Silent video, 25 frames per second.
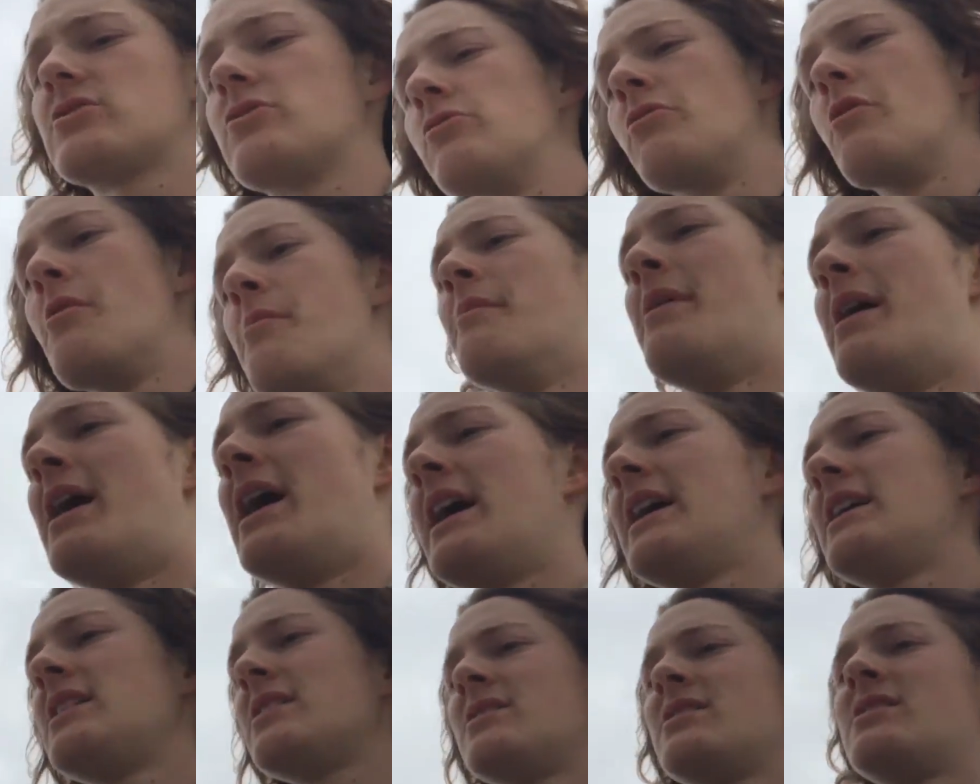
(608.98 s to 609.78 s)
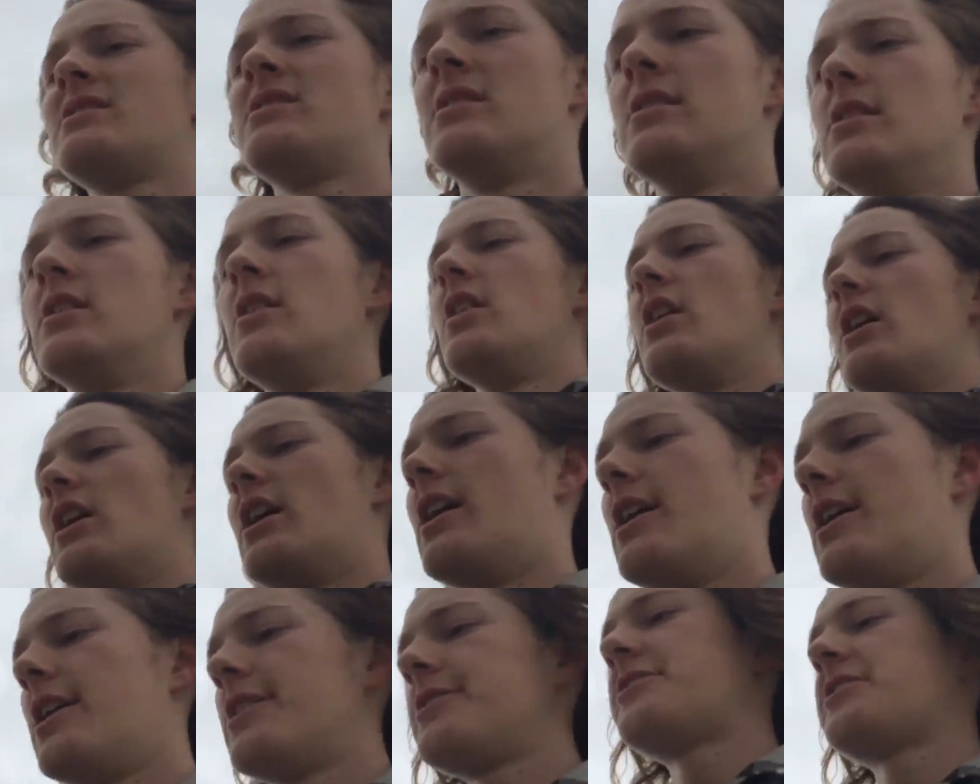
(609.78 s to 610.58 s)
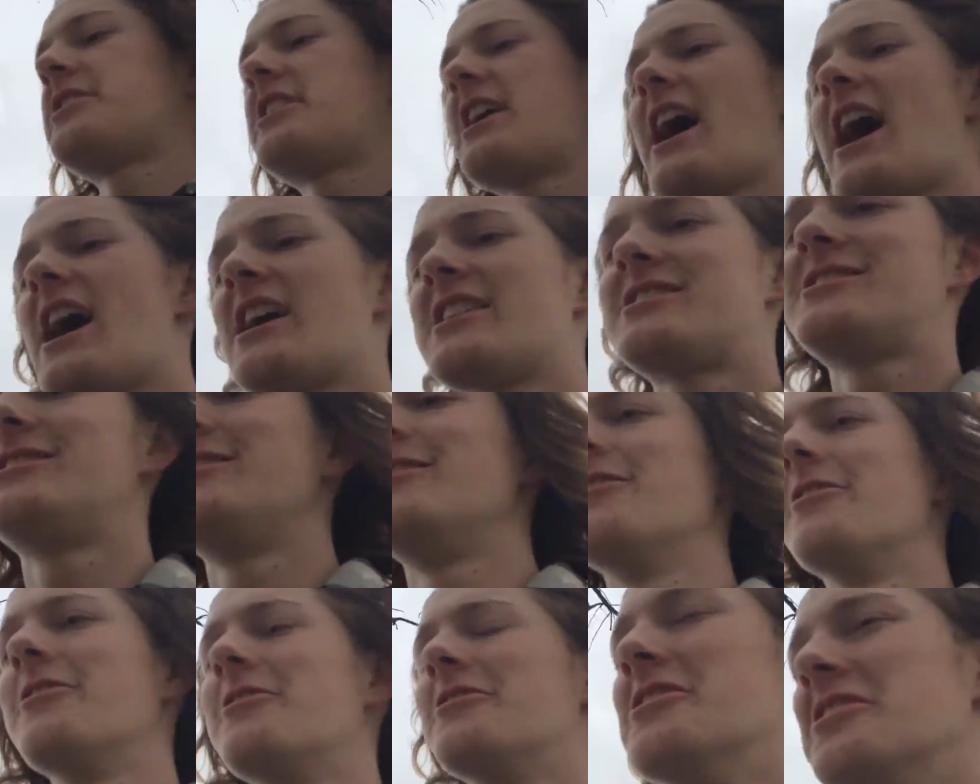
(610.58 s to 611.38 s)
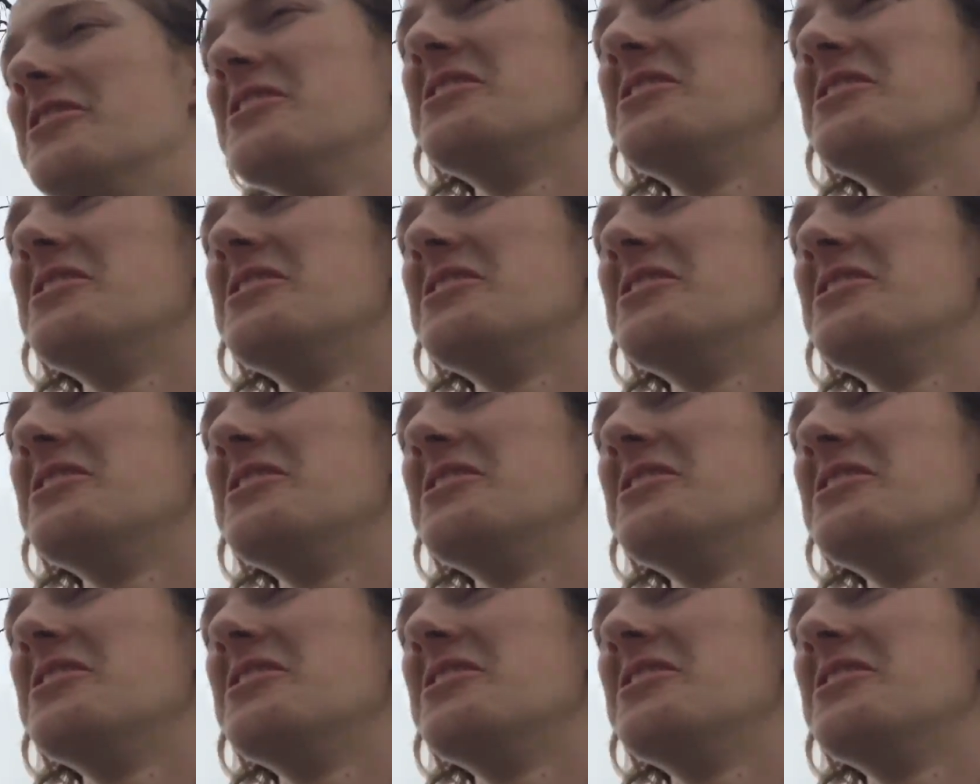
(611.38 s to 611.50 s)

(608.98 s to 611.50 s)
to remind the cashier